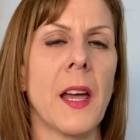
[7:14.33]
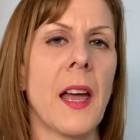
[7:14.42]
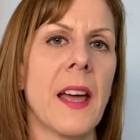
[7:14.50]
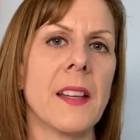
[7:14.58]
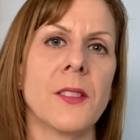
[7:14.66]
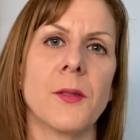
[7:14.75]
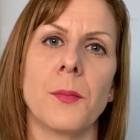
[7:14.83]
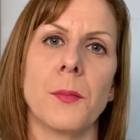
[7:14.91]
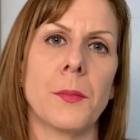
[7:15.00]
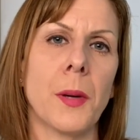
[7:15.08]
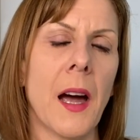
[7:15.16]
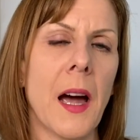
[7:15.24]
and
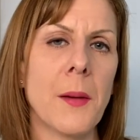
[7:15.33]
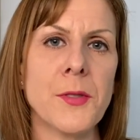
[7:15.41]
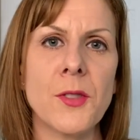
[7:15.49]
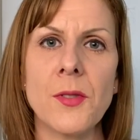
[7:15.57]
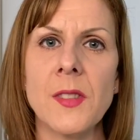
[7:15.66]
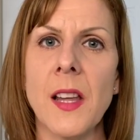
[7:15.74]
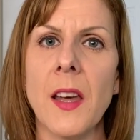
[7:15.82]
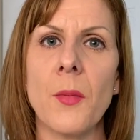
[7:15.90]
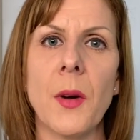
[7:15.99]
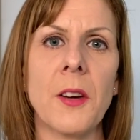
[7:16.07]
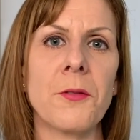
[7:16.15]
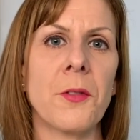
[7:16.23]
perhaps you stay
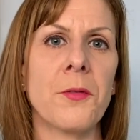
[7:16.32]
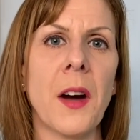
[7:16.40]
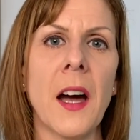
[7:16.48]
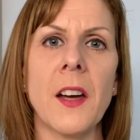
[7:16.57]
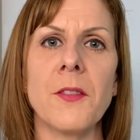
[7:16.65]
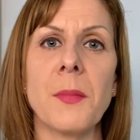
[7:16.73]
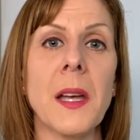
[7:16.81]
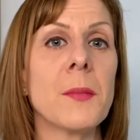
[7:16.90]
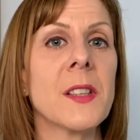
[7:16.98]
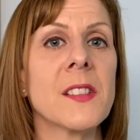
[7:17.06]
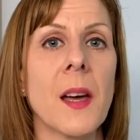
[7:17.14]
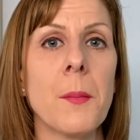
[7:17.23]
awake for five,
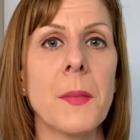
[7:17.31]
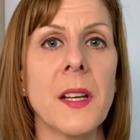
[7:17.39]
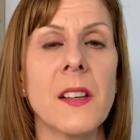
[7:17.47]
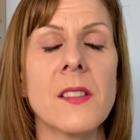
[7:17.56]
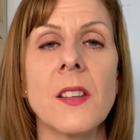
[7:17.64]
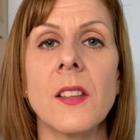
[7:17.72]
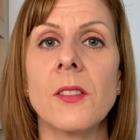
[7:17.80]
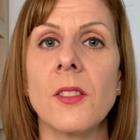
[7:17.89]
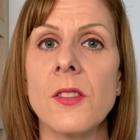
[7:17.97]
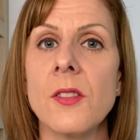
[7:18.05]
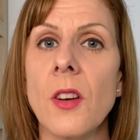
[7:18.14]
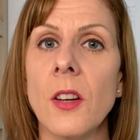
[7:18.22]
maybe ten minutes, it
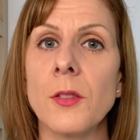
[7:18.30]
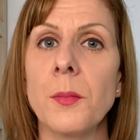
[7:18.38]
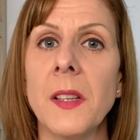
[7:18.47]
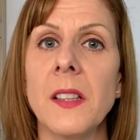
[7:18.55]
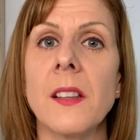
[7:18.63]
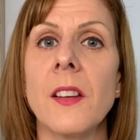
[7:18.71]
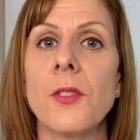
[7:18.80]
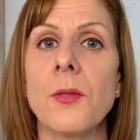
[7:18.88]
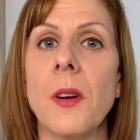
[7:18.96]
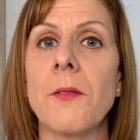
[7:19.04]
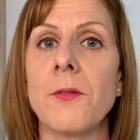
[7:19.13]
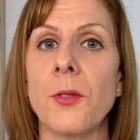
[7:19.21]
does not mean that you
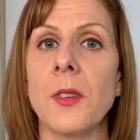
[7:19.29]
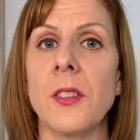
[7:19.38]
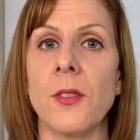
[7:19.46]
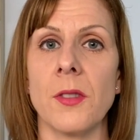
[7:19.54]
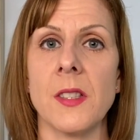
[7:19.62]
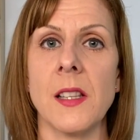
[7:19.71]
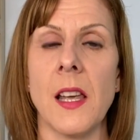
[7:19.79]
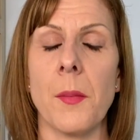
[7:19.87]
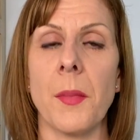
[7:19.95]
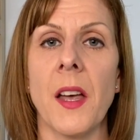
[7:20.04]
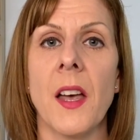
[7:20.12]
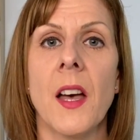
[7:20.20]
have ruined your
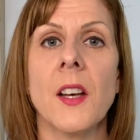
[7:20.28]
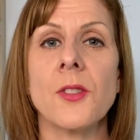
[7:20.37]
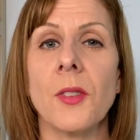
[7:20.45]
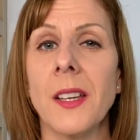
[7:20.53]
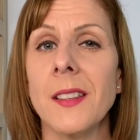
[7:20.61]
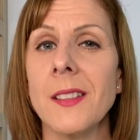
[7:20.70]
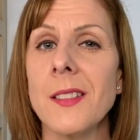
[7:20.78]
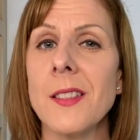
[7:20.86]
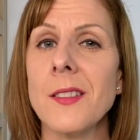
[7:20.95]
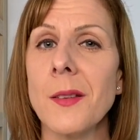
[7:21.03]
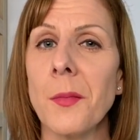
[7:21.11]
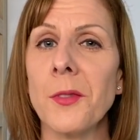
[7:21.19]
sleep. So again, this is
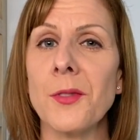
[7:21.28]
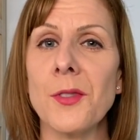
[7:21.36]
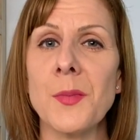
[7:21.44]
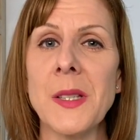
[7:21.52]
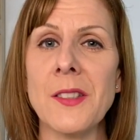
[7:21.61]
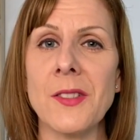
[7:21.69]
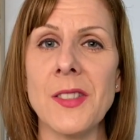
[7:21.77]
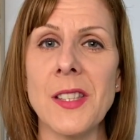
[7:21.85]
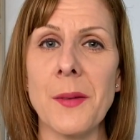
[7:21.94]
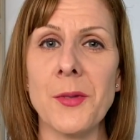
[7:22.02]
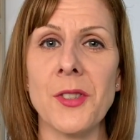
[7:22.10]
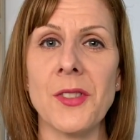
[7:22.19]
some of those
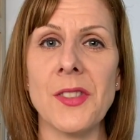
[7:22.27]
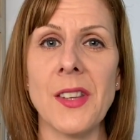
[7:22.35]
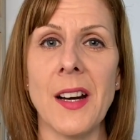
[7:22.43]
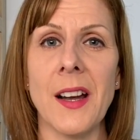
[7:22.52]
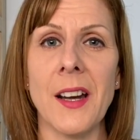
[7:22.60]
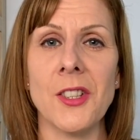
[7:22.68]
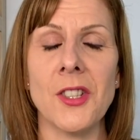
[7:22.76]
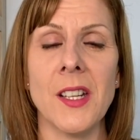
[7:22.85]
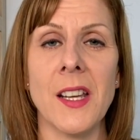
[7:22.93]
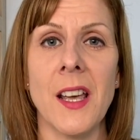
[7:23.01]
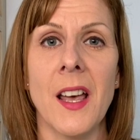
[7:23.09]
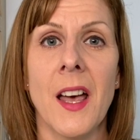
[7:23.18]
misconceptions that I
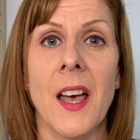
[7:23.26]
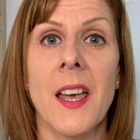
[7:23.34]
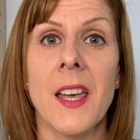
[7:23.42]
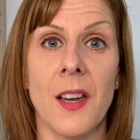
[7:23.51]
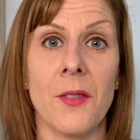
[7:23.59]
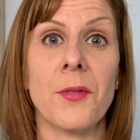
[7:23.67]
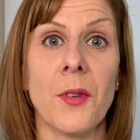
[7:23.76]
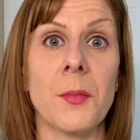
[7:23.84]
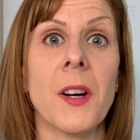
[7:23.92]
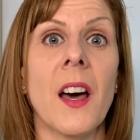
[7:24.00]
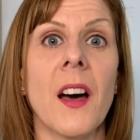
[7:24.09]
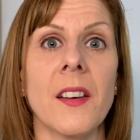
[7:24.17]
actually hear from
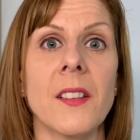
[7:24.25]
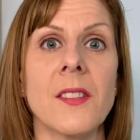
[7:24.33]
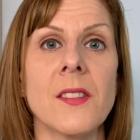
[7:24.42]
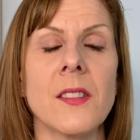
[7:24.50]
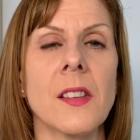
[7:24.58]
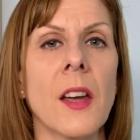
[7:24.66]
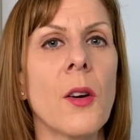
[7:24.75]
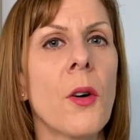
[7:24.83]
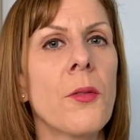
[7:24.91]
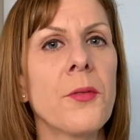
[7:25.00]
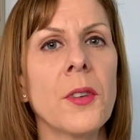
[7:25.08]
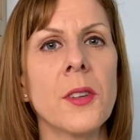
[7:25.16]
clients. They
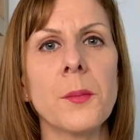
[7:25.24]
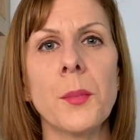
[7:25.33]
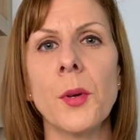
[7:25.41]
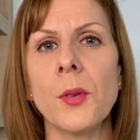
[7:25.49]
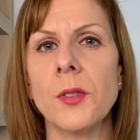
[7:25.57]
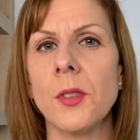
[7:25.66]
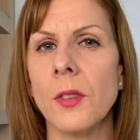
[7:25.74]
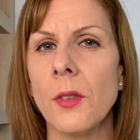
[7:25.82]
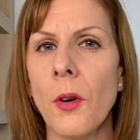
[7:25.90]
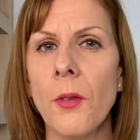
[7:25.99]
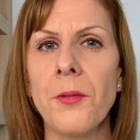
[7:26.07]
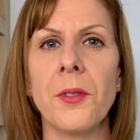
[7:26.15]
often put an
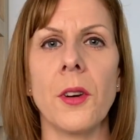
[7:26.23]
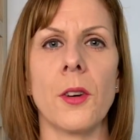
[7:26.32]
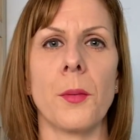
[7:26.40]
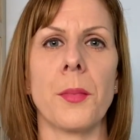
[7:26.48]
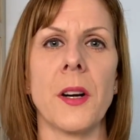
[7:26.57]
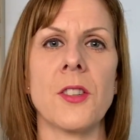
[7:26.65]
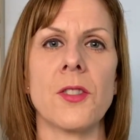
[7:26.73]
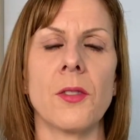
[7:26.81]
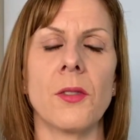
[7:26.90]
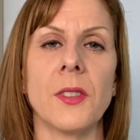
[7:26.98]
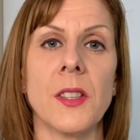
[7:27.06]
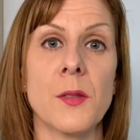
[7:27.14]
awful lot of pressure
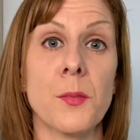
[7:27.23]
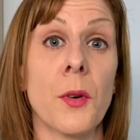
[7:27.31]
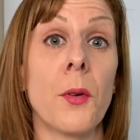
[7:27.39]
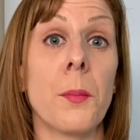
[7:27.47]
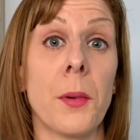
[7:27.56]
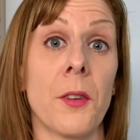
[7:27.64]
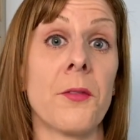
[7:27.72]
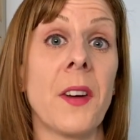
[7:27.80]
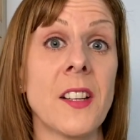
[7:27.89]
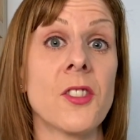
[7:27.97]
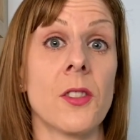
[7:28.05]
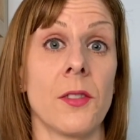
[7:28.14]
on this pro-
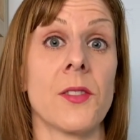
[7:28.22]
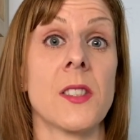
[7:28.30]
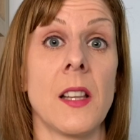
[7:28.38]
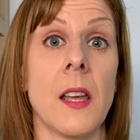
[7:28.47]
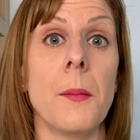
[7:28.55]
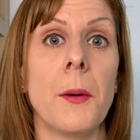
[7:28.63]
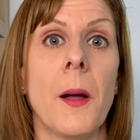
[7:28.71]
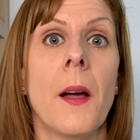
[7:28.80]
perfection of sleep,